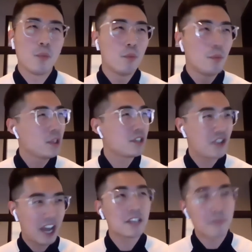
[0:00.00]
which
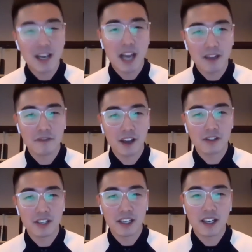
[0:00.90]
changed my life
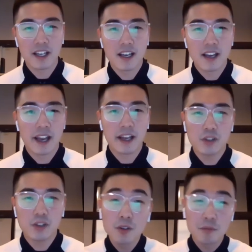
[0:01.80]
actually. And it
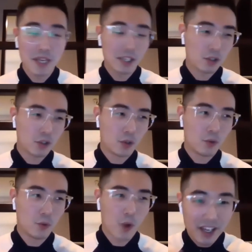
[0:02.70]
taught me
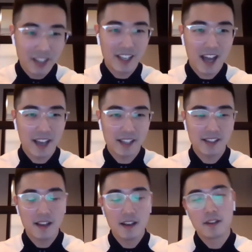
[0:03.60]
to
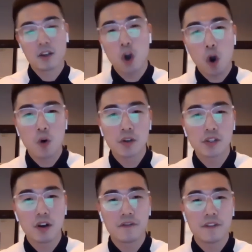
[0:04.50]
recognize the course
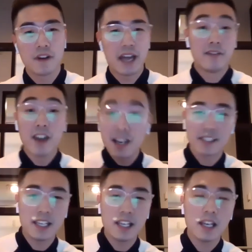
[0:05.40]
of
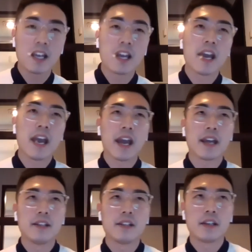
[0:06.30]
adversity
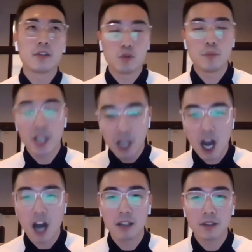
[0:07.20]
and to
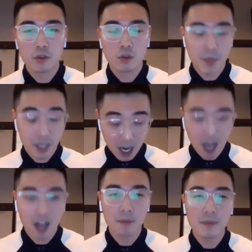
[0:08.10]
become
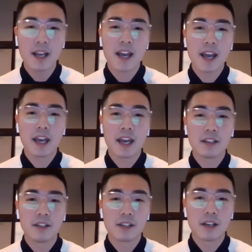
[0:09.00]

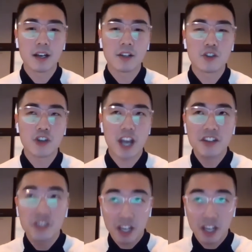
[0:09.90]
and change